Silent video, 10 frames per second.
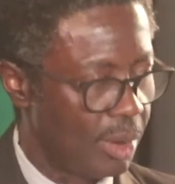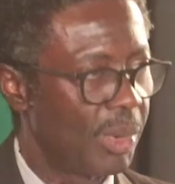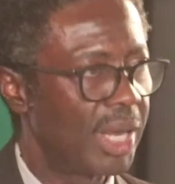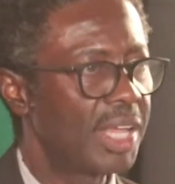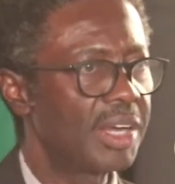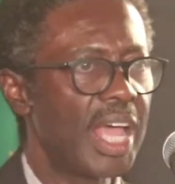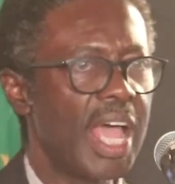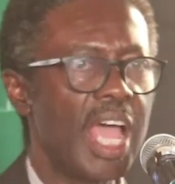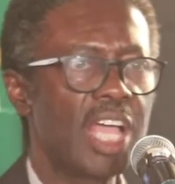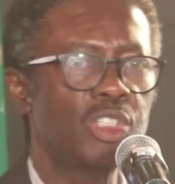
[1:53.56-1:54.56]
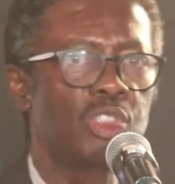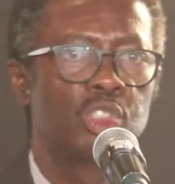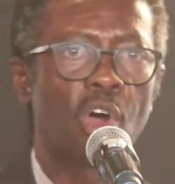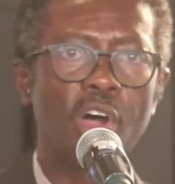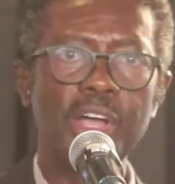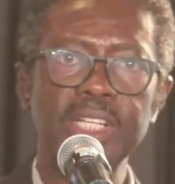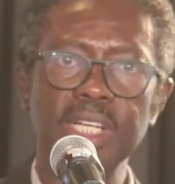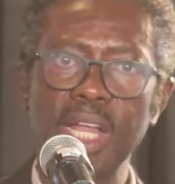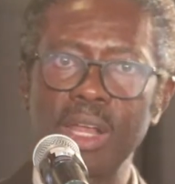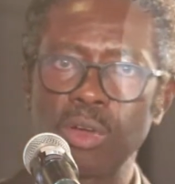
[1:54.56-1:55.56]
malaria
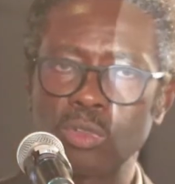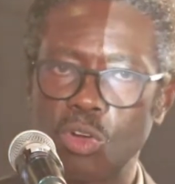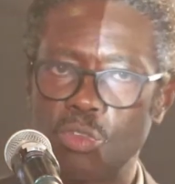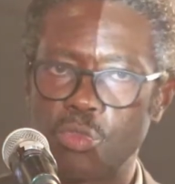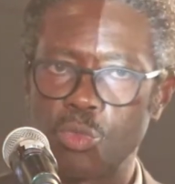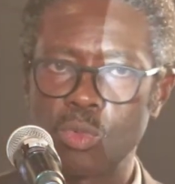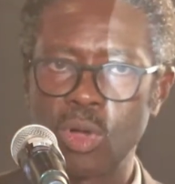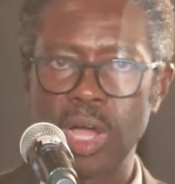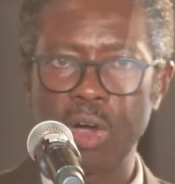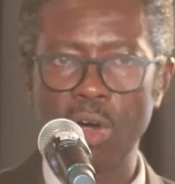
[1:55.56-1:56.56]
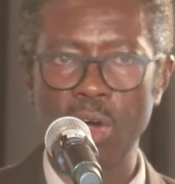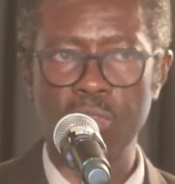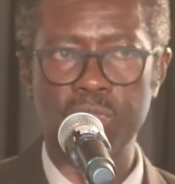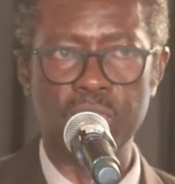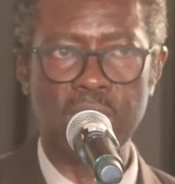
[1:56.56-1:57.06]
enjoyed a lot of